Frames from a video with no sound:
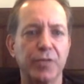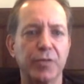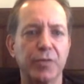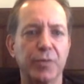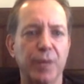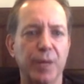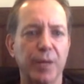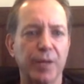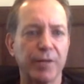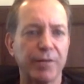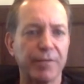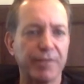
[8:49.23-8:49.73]

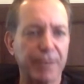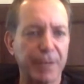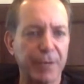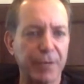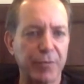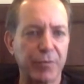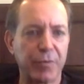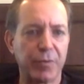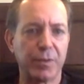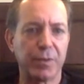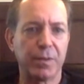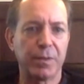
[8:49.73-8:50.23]
to all the
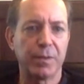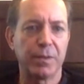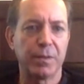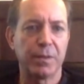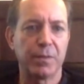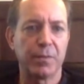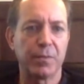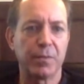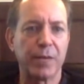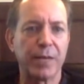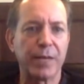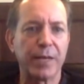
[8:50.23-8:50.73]
federal
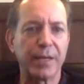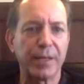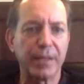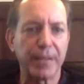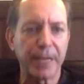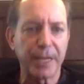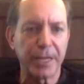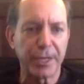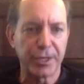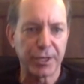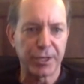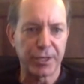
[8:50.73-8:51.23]

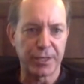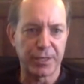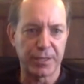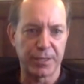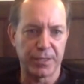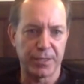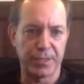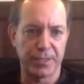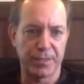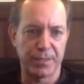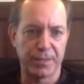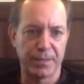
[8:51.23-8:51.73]

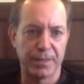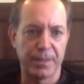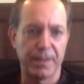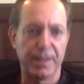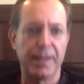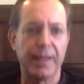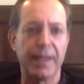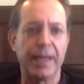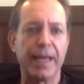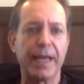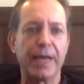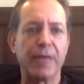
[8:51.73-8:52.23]
regulations
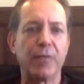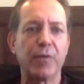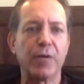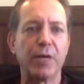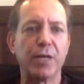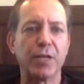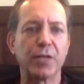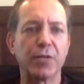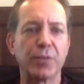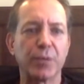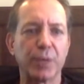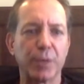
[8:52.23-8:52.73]
and
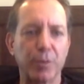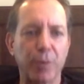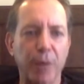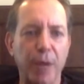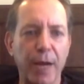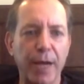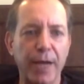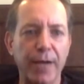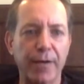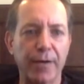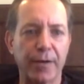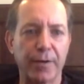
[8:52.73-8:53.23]
what is
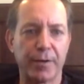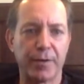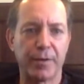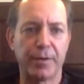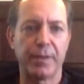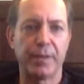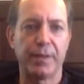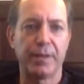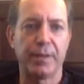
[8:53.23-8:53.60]
required